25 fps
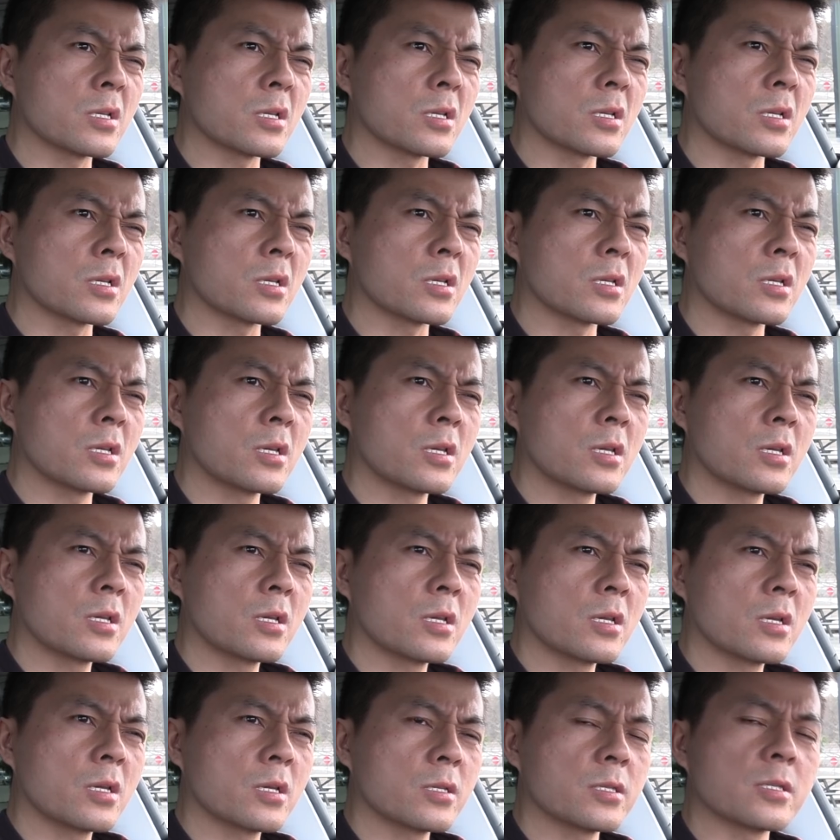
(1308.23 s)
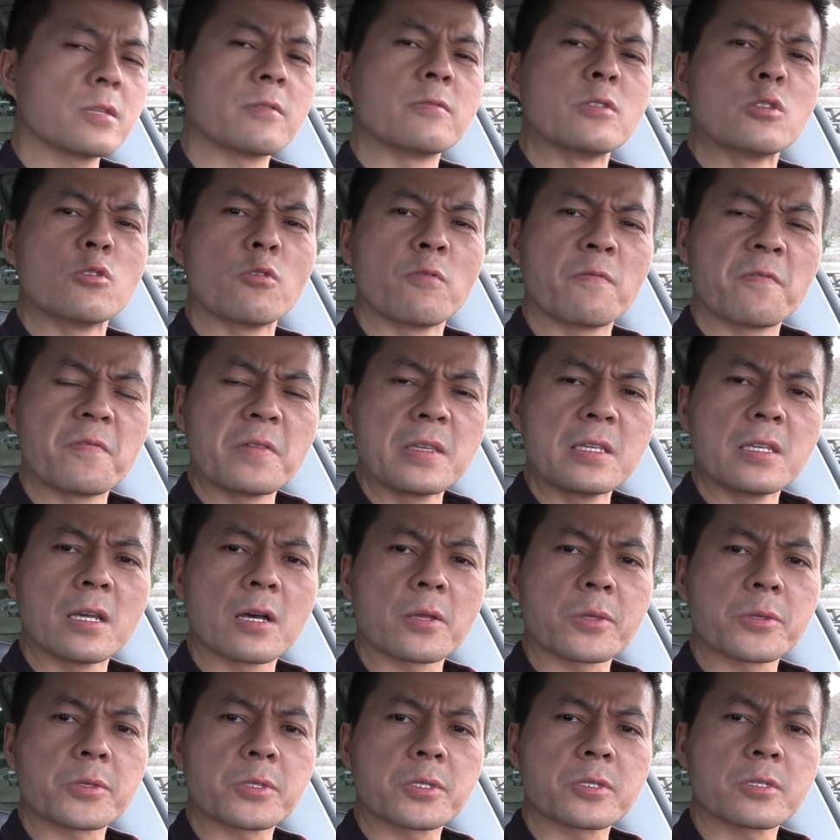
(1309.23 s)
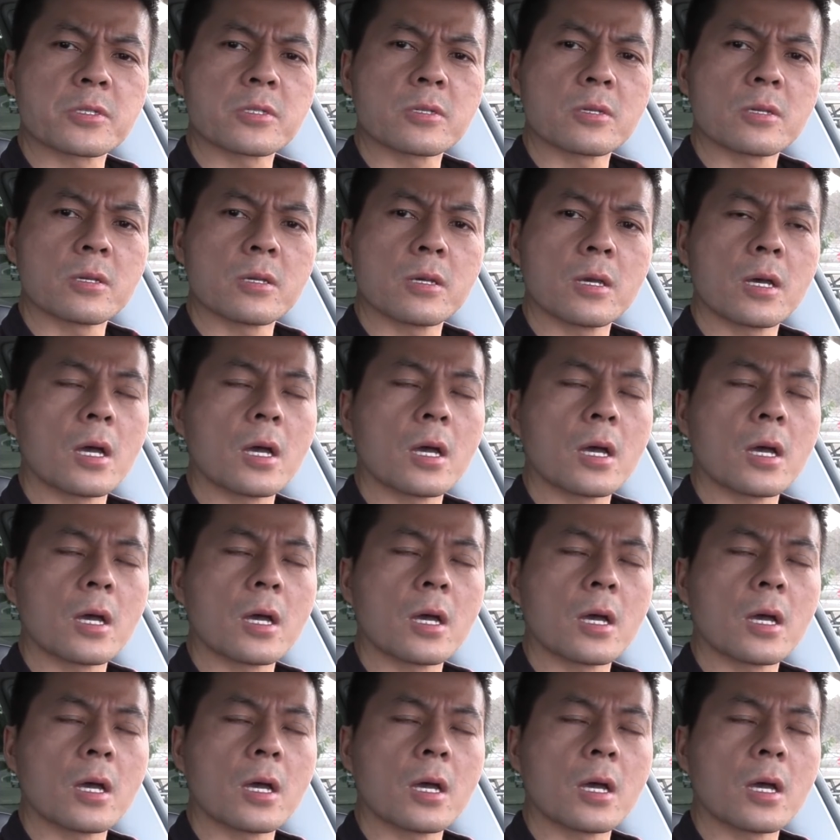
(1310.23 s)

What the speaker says: the new Fiat